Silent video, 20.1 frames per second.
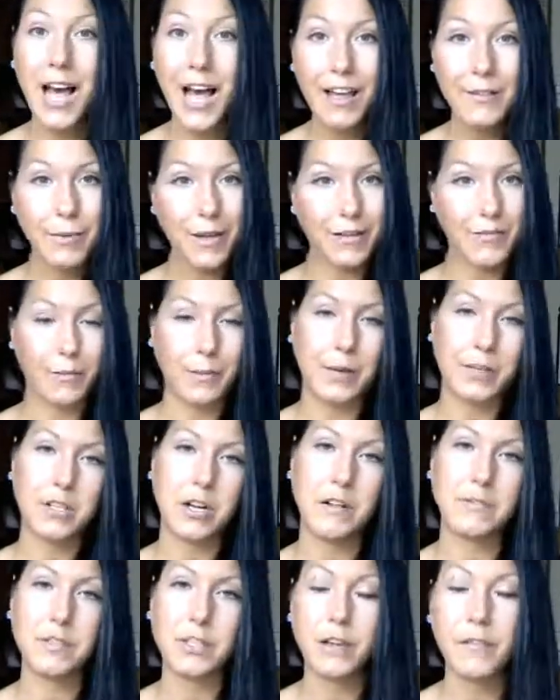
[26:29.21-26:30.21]
I pay for my
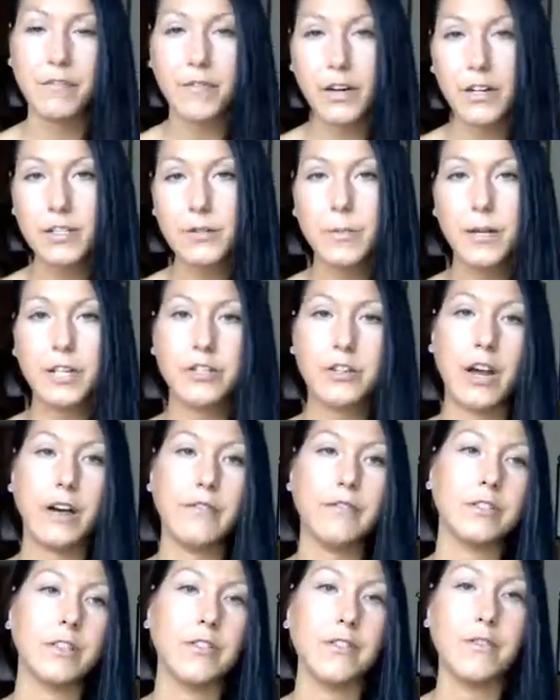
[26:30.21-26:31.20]
travels. I fund my
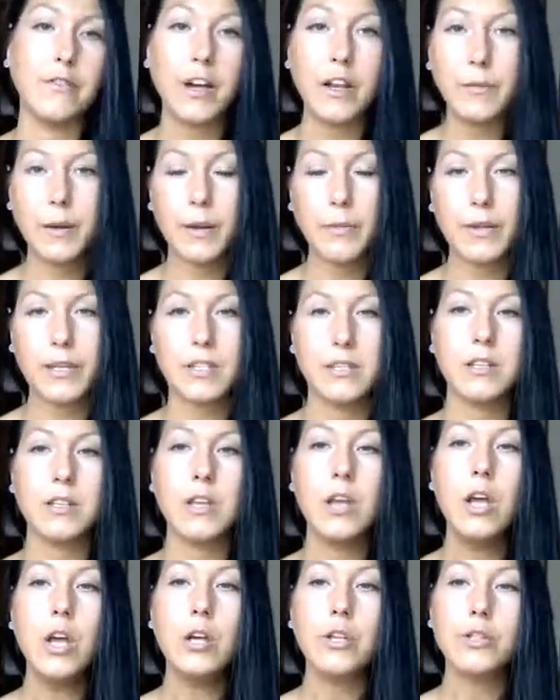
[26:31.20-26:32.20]
travels. I fund my business.
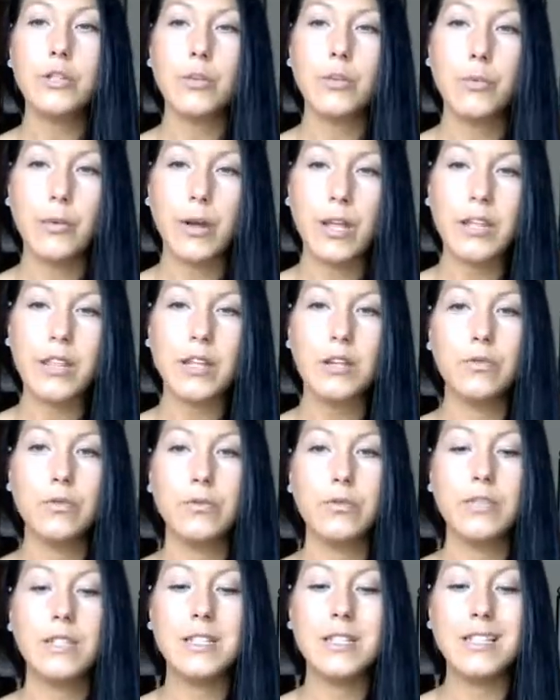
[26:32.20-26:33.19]
So the way that
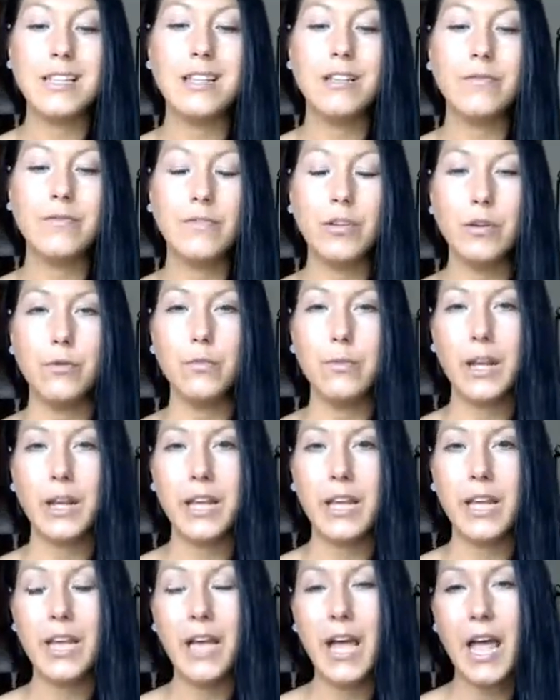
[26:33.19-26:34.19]
you view
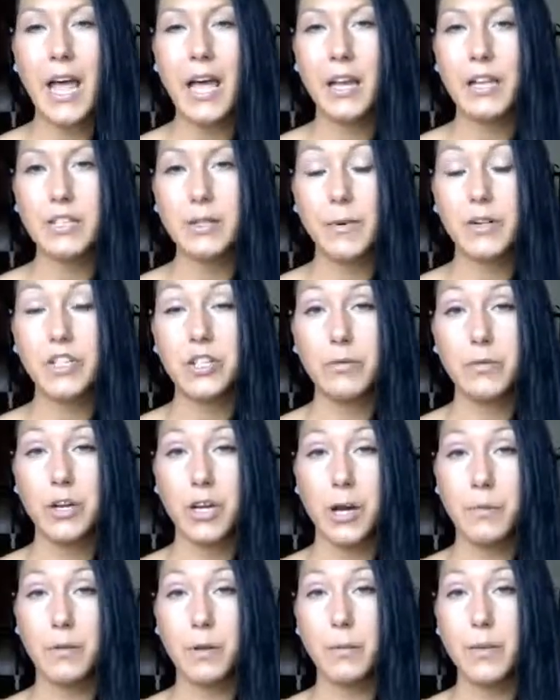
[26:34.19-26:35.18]
money, and especially when
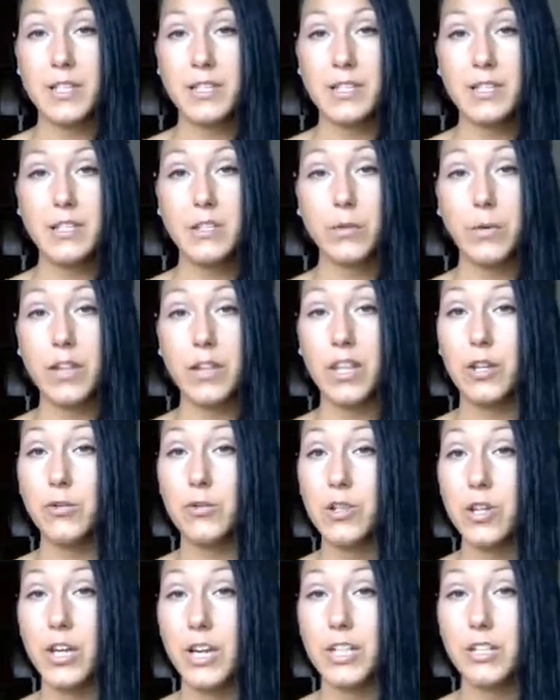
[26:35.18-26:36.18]
you come to business, the way that you
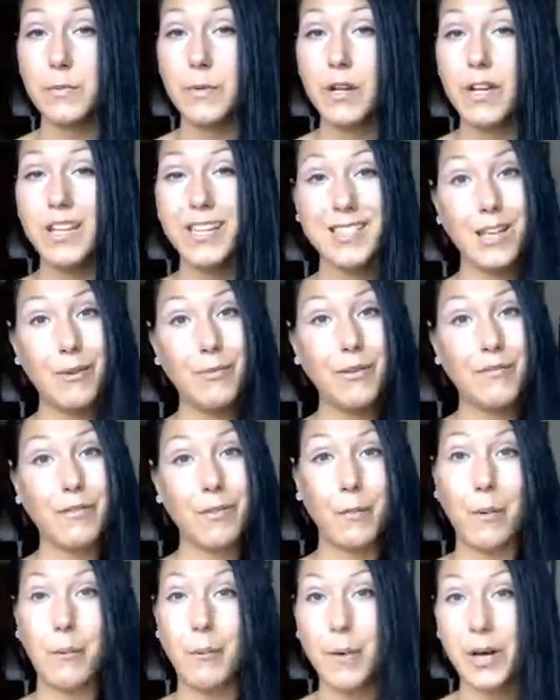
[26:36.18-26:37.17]
change money, because I went
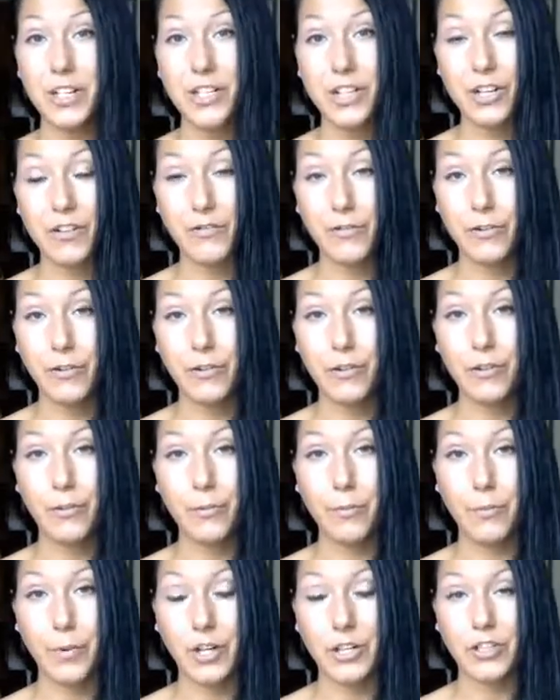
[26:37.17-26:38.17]
from a
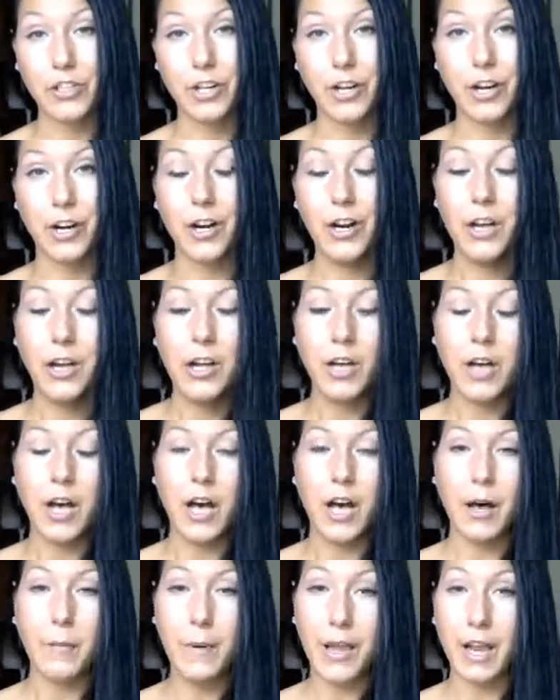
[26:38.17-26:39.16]
frugal budgeter
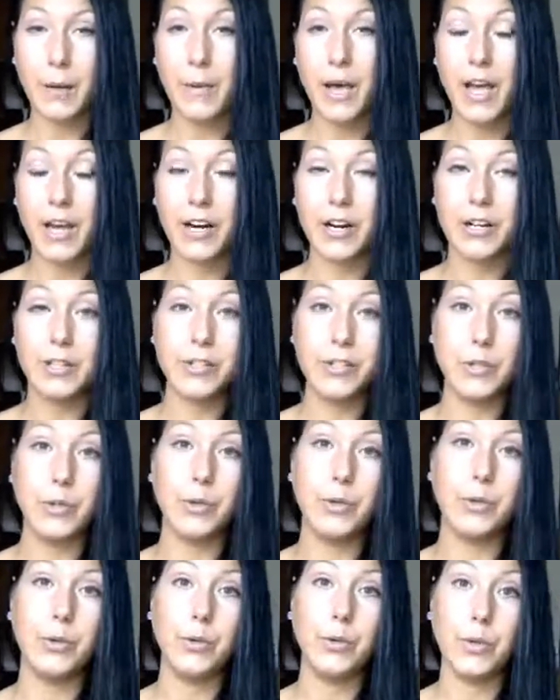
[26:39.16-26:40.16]
backpacker
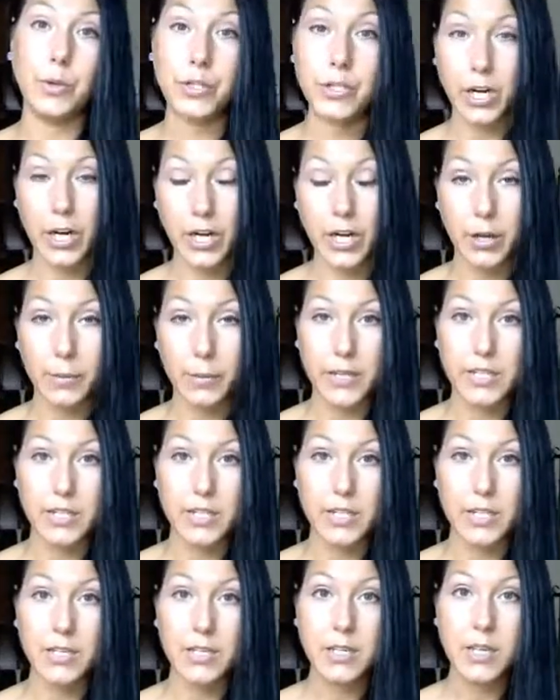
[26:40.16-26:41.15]
to starting a
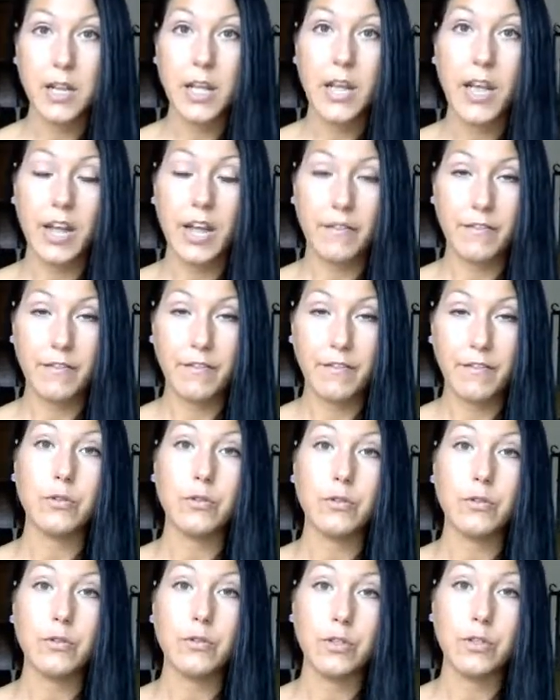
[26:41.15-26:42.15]
business and funding
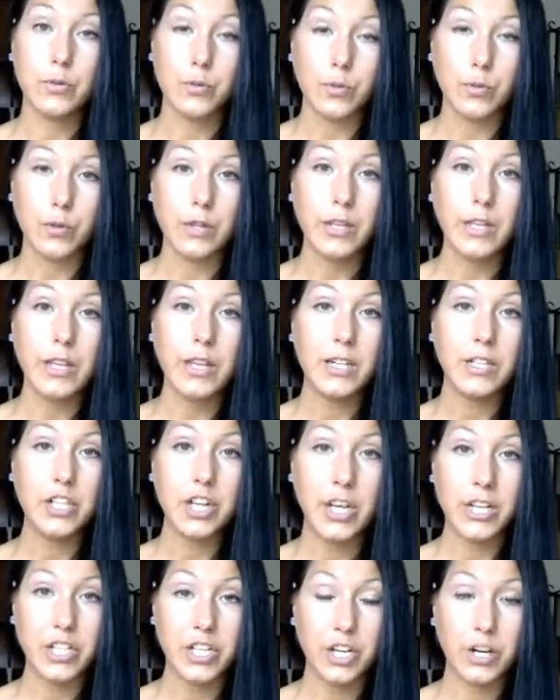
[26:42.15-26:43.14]
it. So it's really
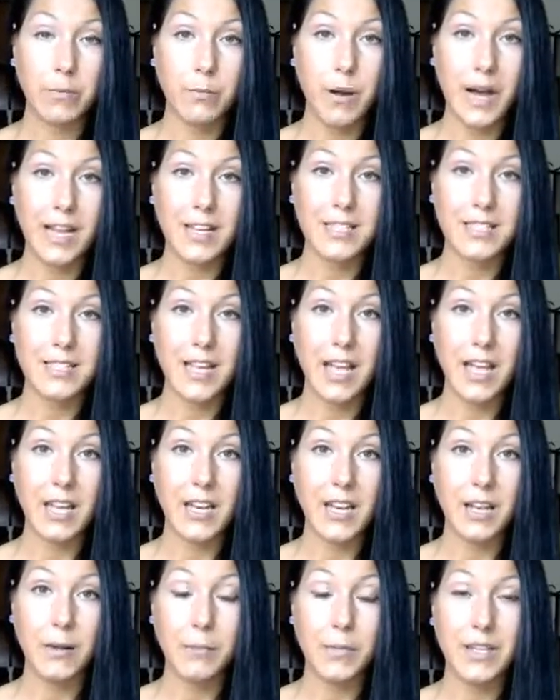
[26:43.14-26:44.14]
changing your mindset
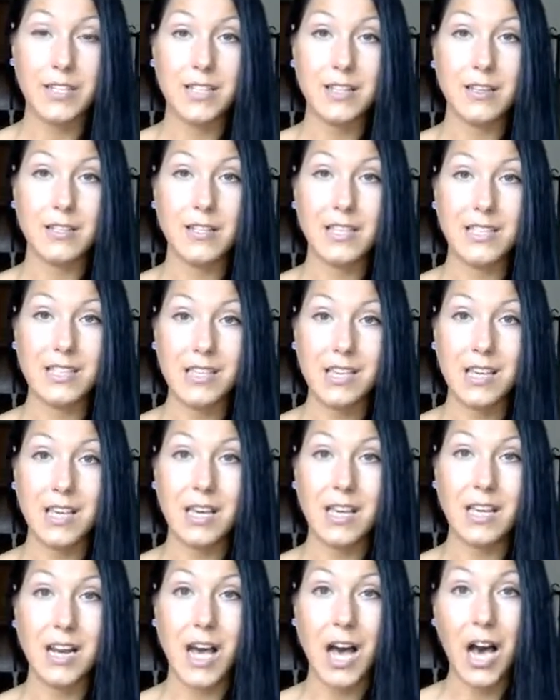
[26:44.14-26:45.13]
in business is
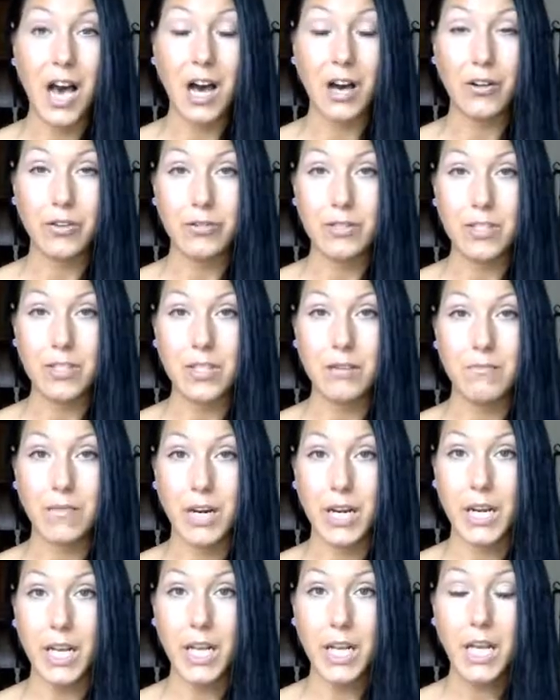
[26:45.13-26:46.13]
key on how you see
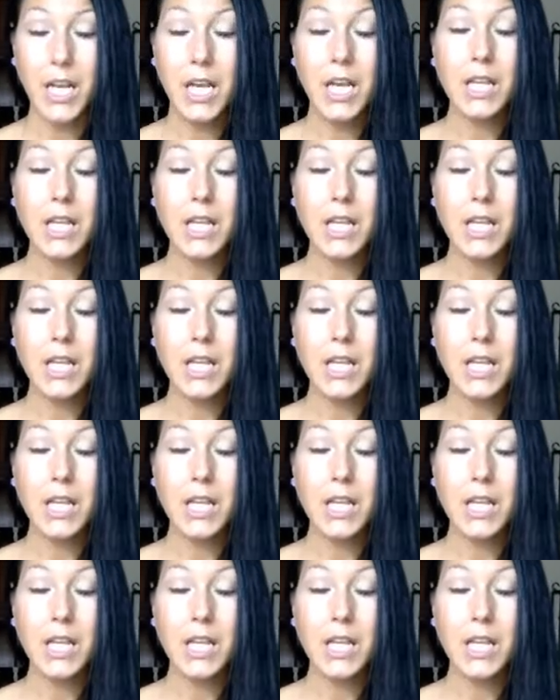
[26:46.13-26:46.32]
money.